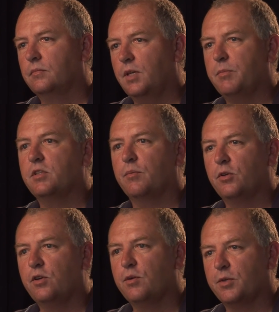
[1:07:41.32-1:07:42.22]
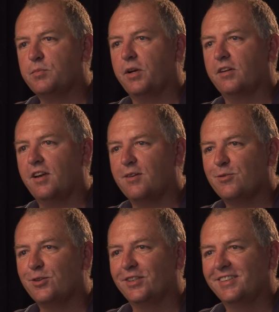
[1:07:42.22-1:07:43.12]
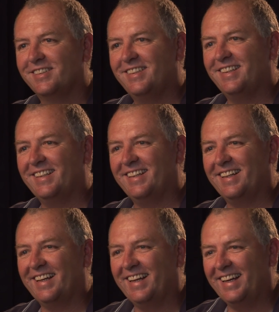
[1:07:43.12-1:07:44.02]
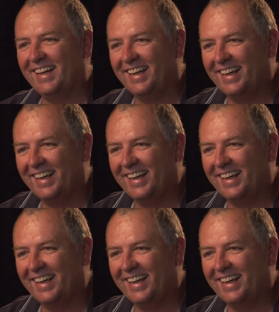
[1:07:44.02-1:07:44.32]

Give me something to do in my spare time, won't it?